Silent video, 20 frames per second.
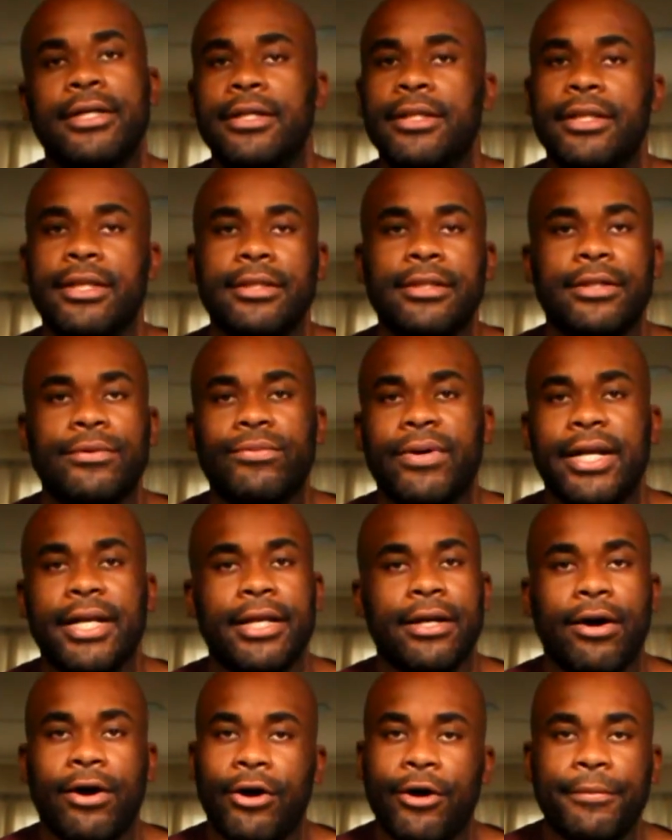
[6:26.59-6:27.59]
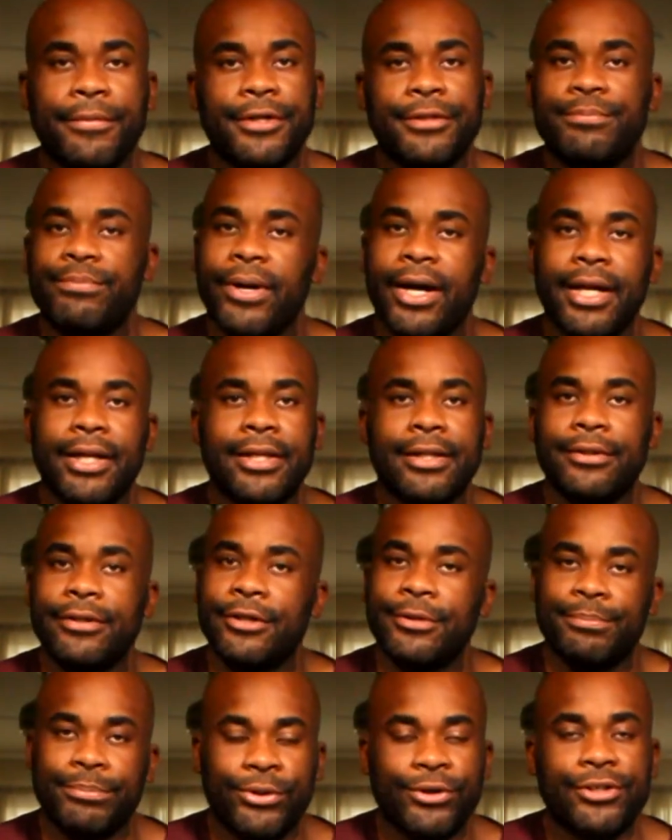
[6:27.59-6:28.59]
the, the Reddit army probably
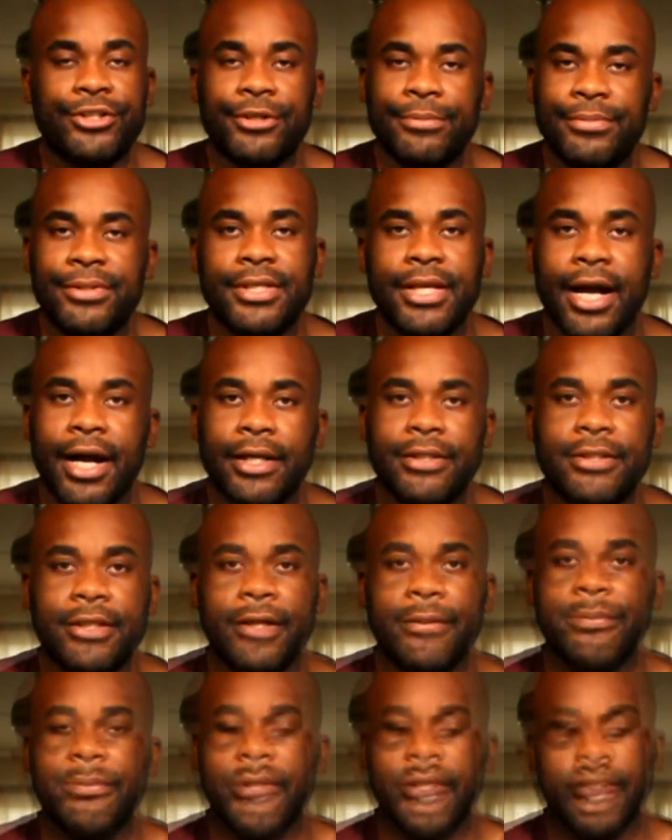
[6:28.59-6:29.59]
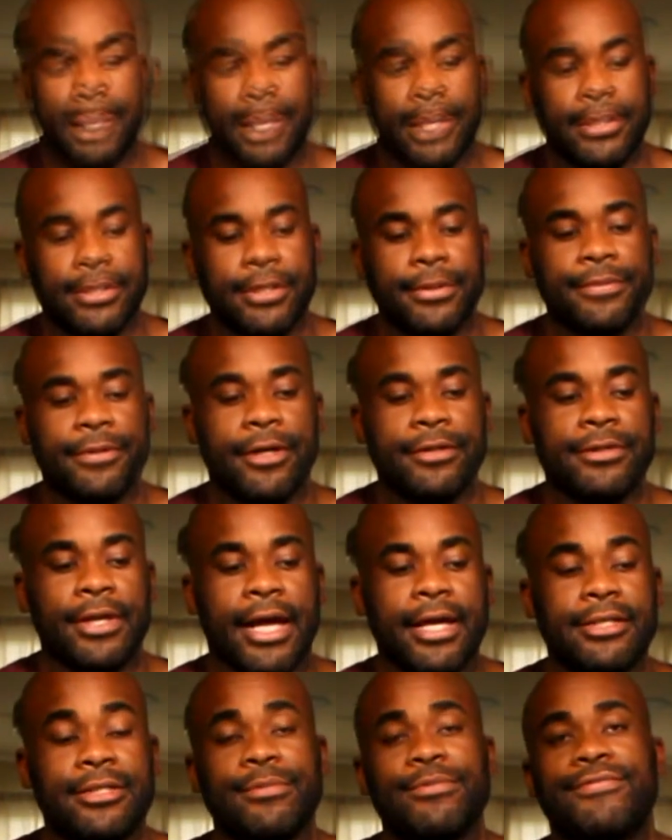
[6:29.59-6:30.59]
can push some stocks yeah, up. So and I, I, jumped on. So I
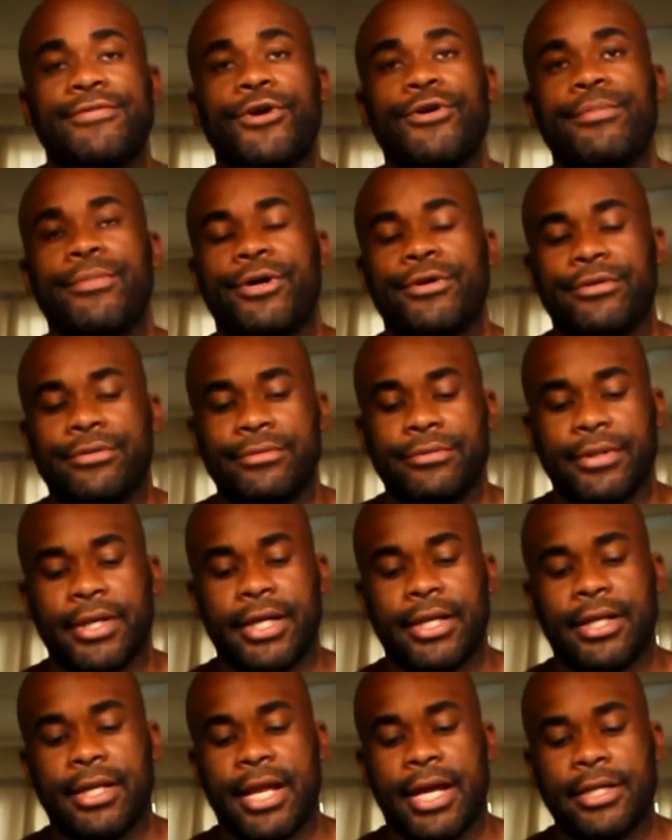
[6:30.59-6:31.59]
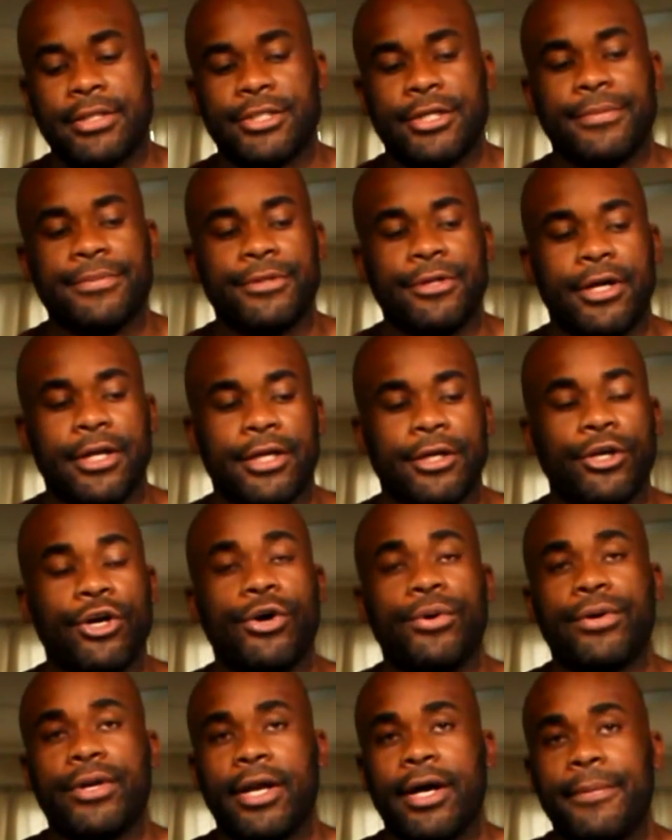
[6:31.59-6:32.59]
had some FOMO, and I jumped on it
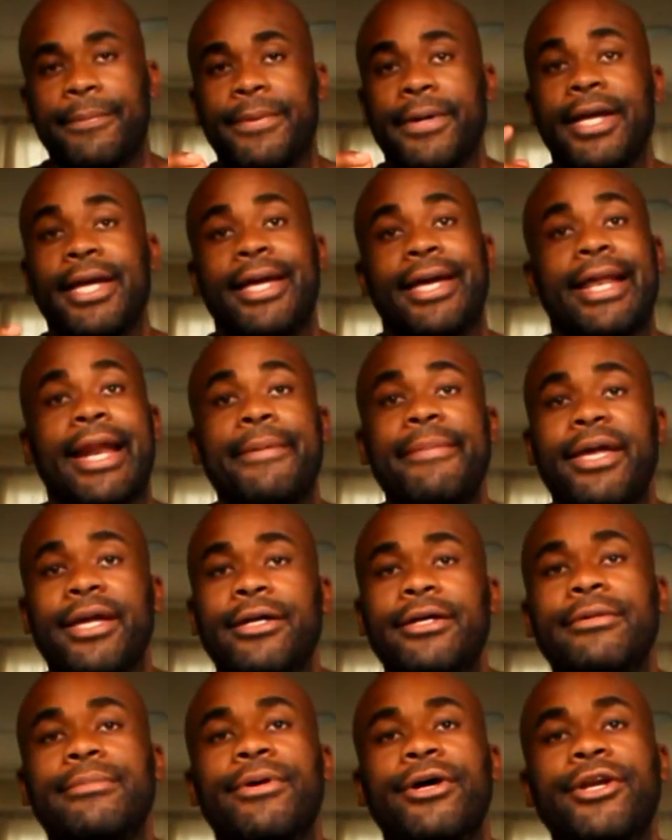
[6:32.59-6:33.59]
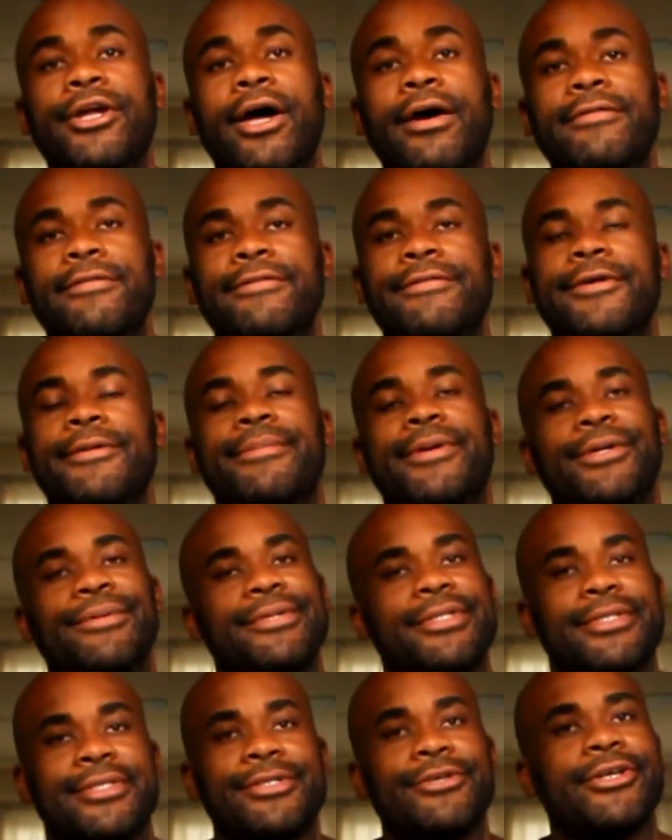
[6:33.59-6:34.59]
going up, and I made good money off of it. But it
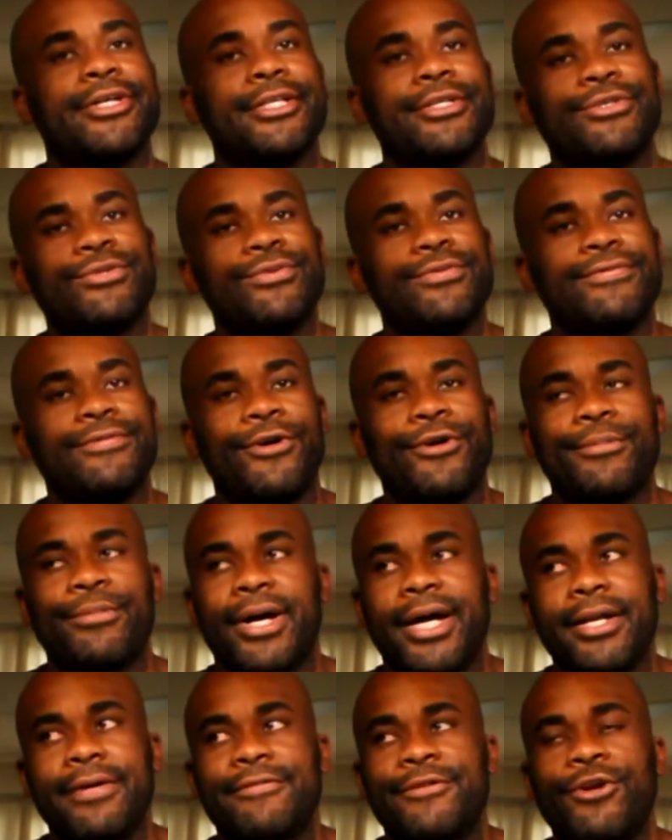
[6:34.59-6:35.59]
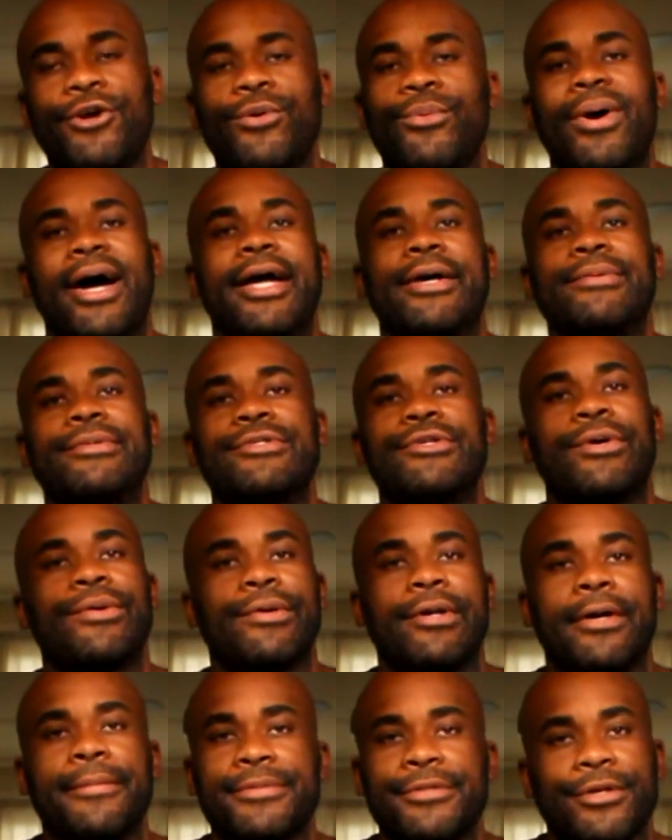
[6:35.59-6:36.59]
was strictly too FOMO. I didn't even know why it was
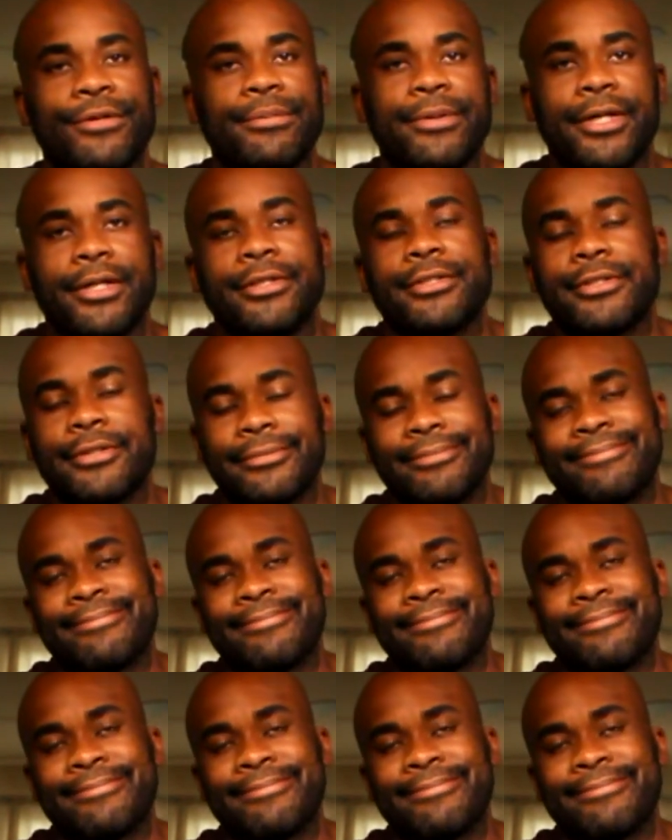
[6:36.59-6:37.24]
going up so much.